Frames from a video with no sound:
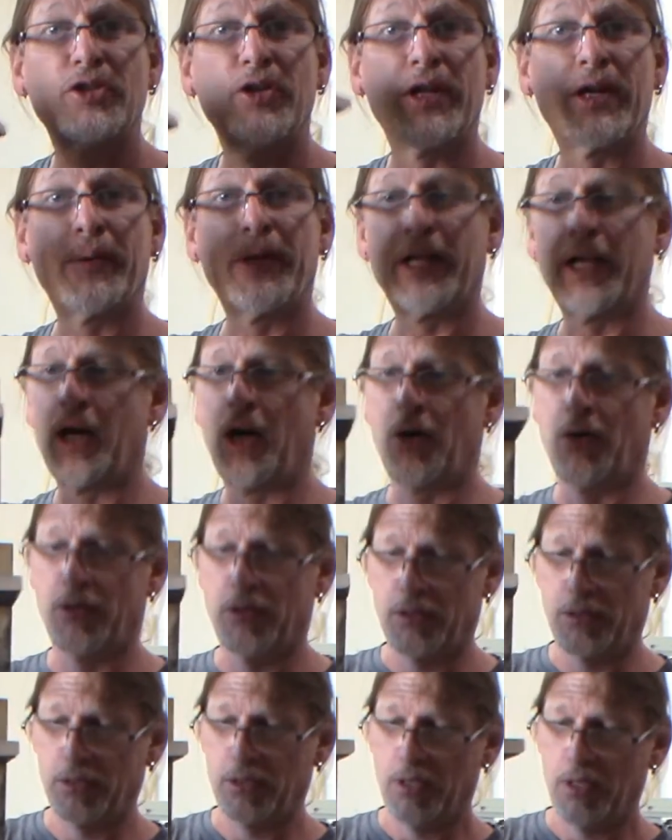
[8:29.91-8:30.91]
there we
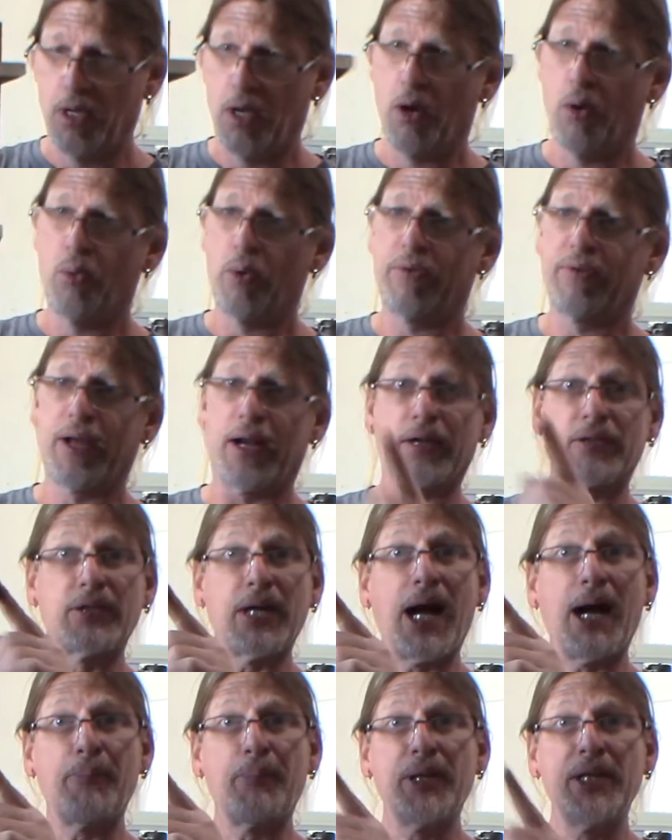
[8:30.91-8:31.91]
go. We've got our
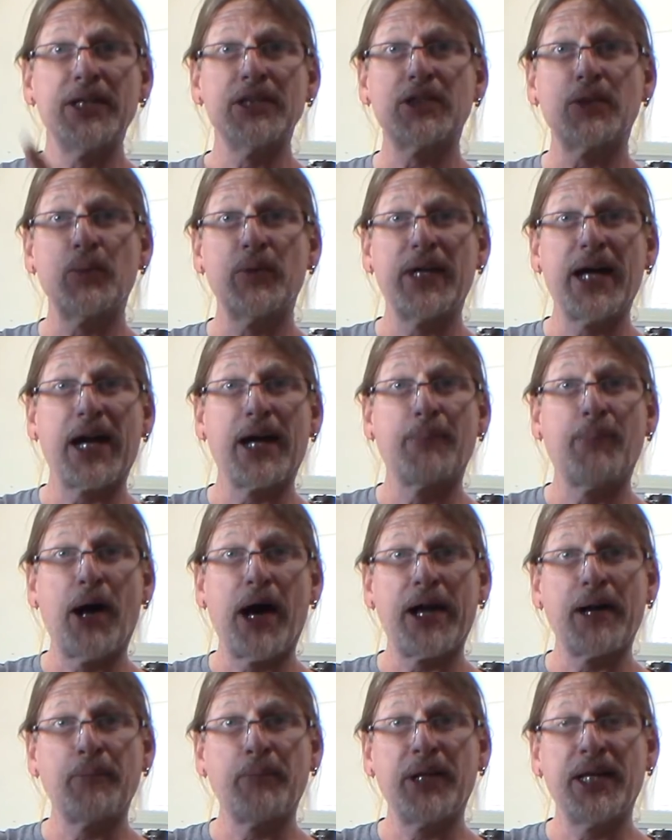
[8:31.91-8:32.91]
top piece, we got our
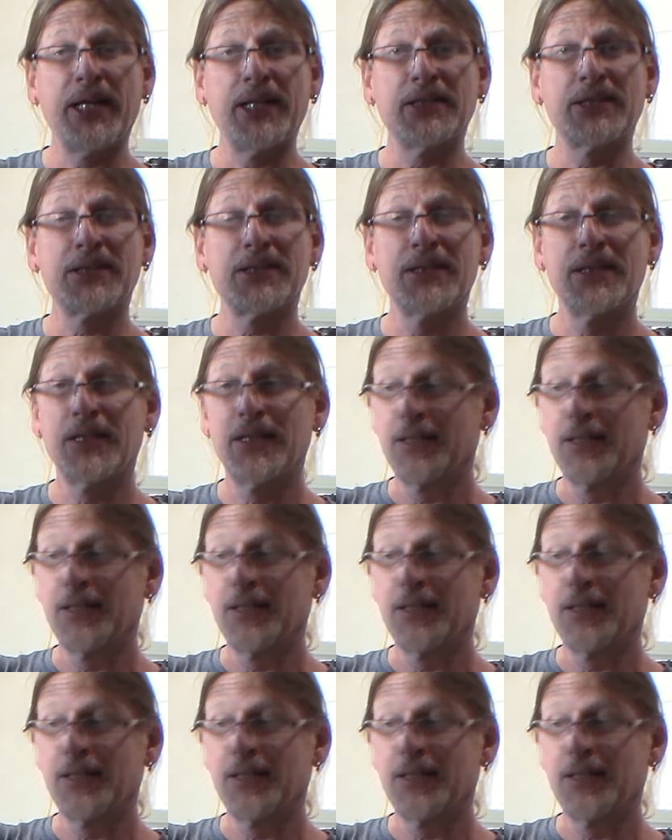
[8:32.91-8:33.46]
bottom piece.